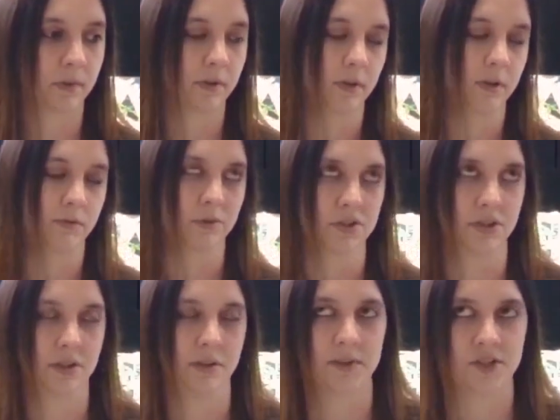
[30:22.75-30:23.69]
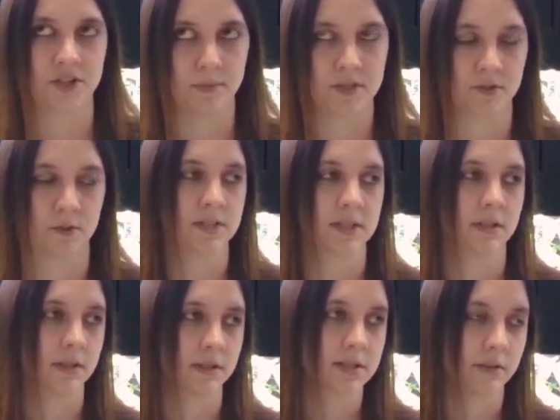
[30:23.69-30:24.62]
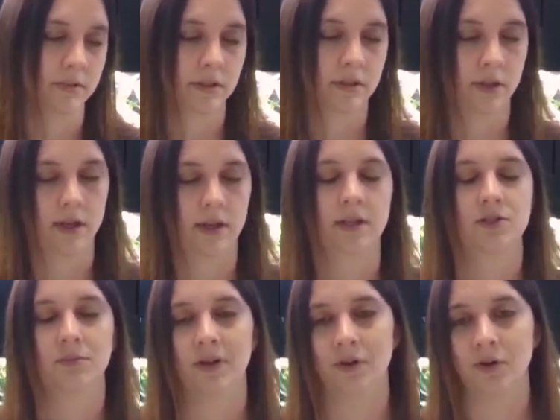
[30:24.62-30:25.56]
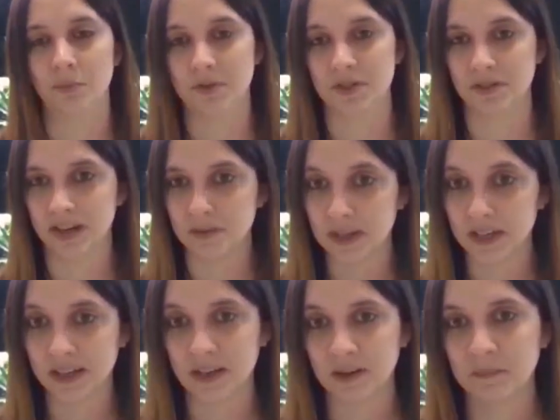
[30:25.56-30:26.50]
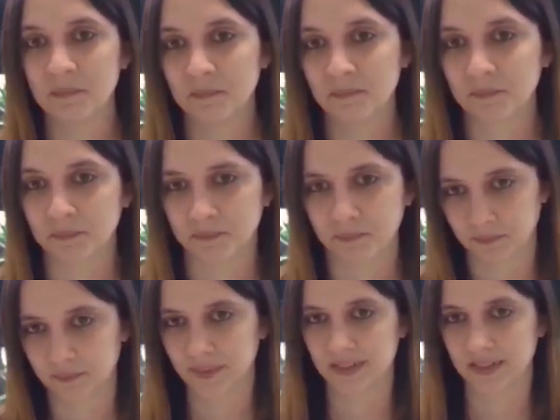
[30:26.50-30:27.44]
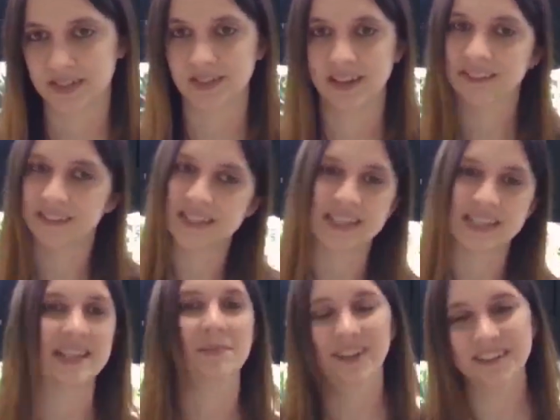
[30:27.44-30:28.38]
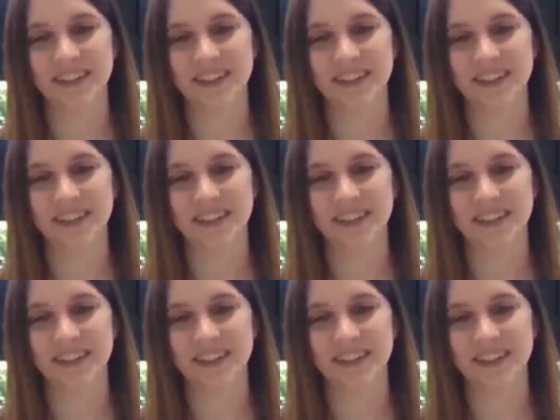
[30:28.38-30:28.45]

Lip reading: Unfortunately, my shipments are always like 7 o'clock, so I'm not home till 9 p.m. So I have to stay up all